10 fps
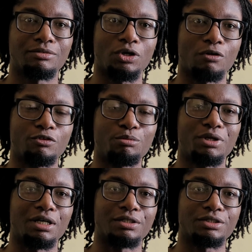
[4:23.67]
of the
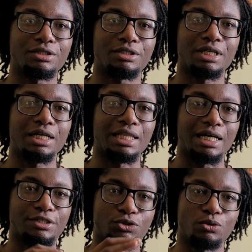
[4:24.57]
plant
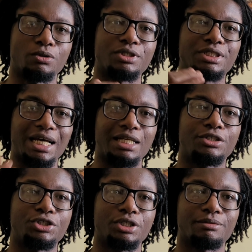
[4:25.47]
that stores the
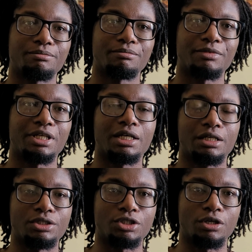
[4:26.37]
energy.
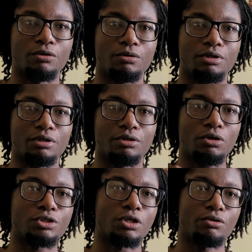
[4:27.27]
So
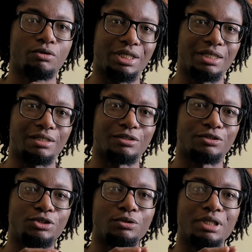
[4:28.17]
not only
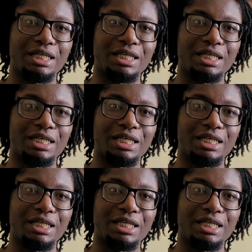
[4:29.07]
do